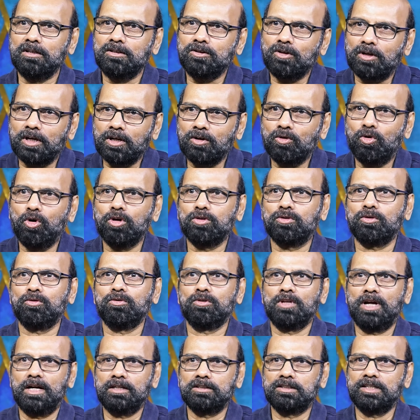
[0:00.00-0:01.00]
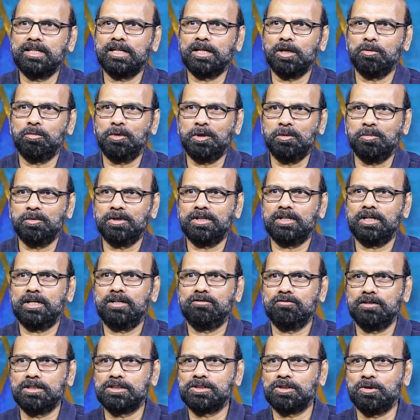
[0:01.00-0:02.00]
You can go through that J K Paper
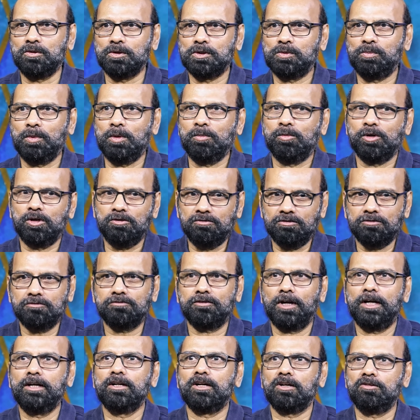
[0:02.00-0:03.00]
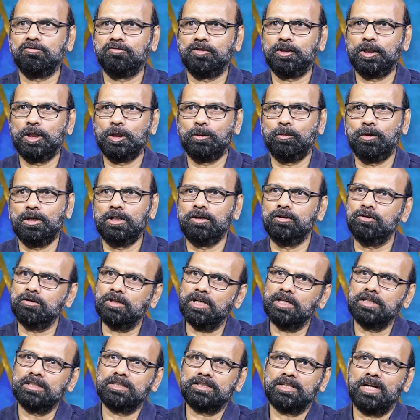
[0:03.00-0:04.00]
and West Coast Paper. If you find comfortable, you
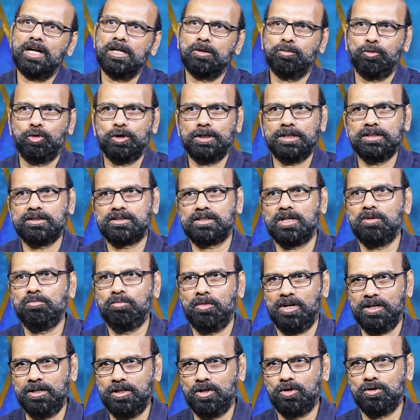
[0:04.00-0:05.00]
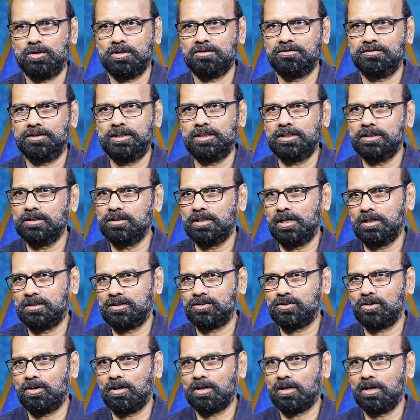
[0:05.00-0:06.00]
can start putting some money out of it in
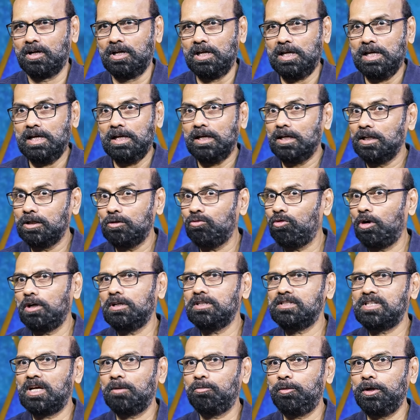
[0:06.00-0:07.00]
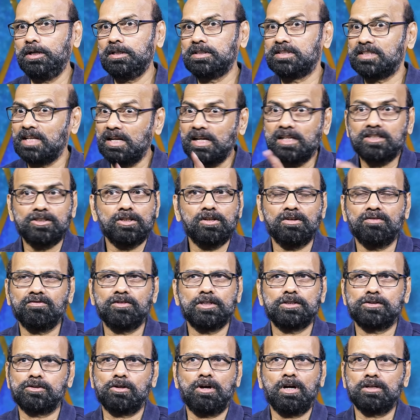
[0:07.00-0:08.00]
that stock. Yes. Now, what has happened? Selection of
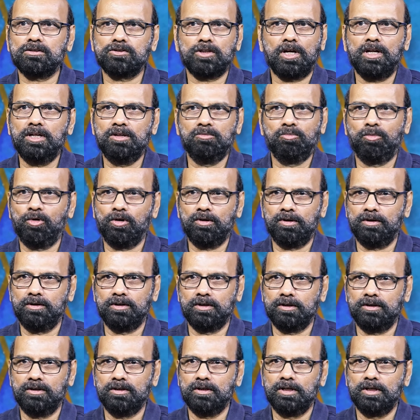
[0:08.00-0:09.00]
the stock is very important.